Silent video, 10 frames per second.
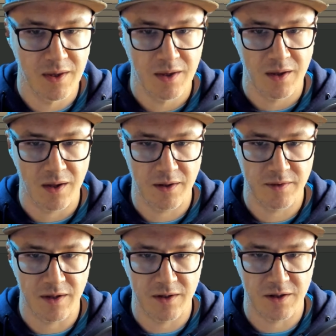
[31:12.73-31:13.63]
And
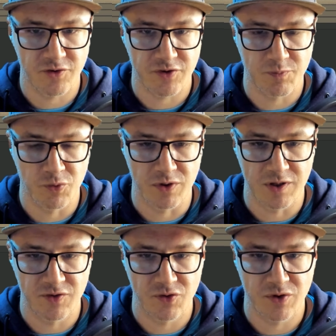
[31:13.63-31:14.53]
then I just put these
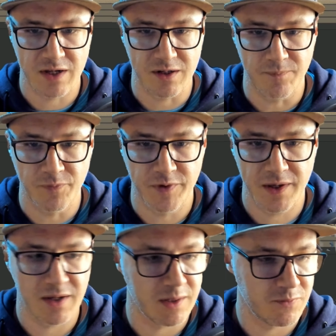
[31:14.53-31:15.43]
together. Then
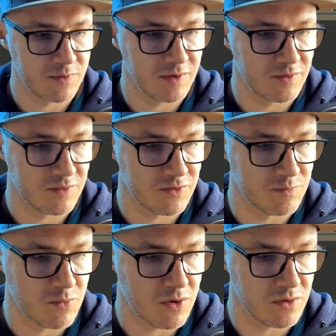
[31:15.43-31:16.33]
I have these
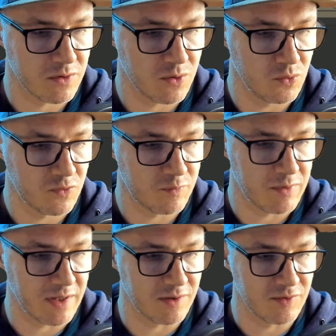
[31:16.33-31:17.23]
small gold
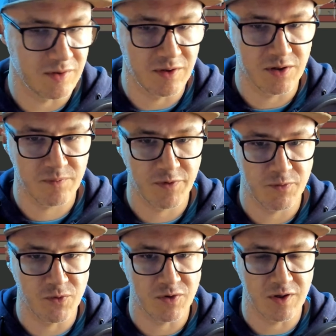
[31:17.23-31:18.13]
splatters in here. And if
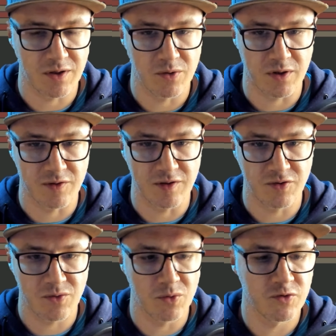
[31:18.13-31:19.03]
we take a look at these
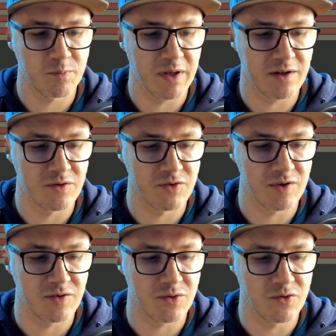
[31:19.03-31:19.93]
gold splatters,
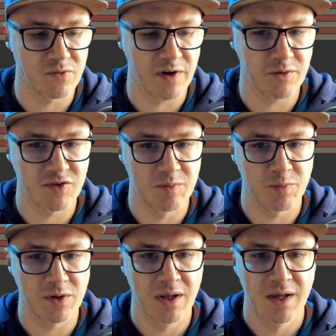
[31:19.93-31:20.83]
that's also very
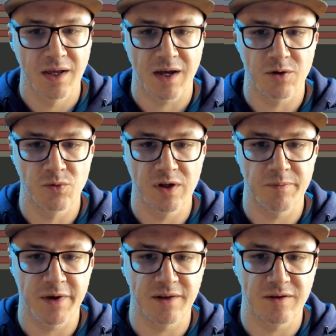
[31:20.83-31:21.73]
simple. I really
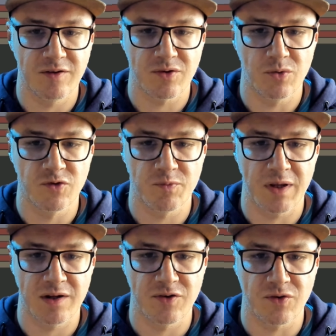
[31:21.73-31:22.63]
made these gold
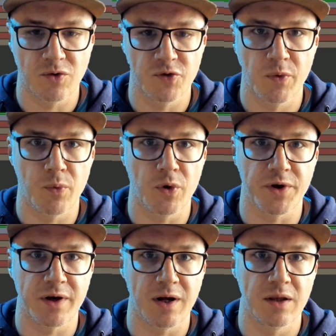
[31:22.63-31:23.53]
splatters also with
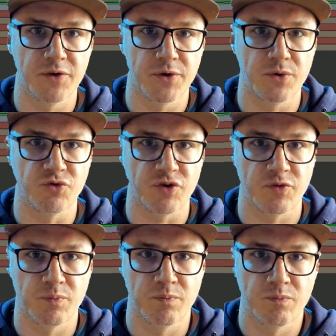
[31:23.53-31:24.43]
watercolor, you know, just
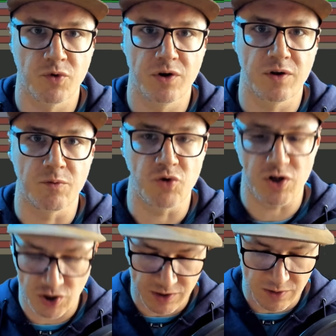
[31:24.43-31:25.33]
put it on the brush
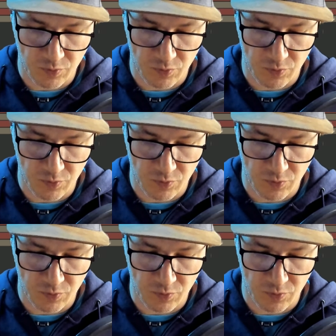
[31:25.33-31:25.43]
and then